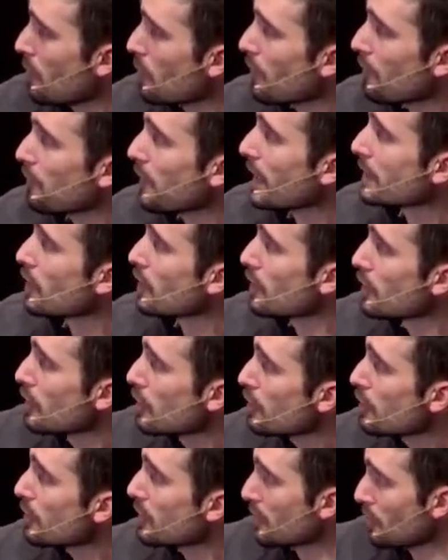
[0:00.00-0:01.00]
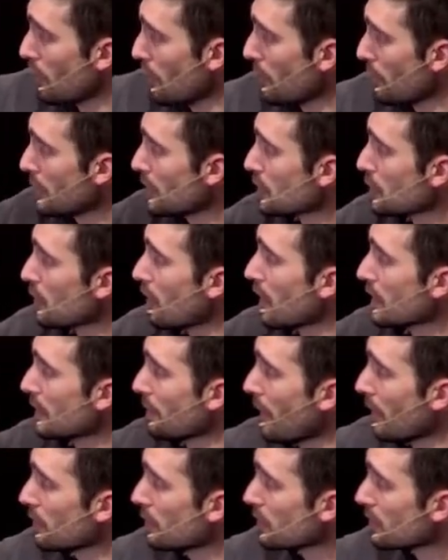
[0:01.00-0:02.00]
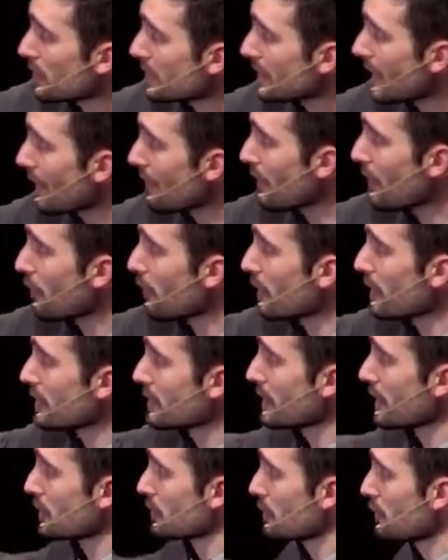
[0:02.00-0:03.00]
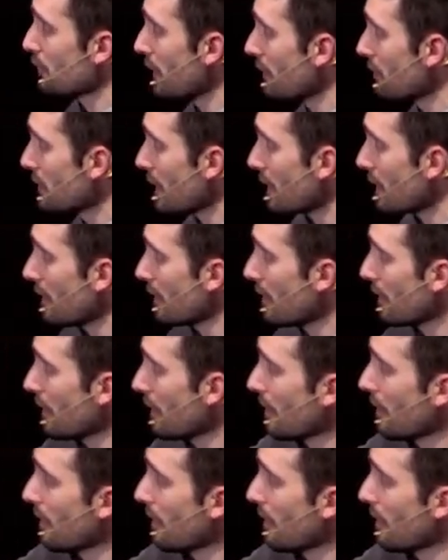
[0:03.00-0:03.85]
Reflect on Luke, the one we just talked about, Luke 7, 36 through 50.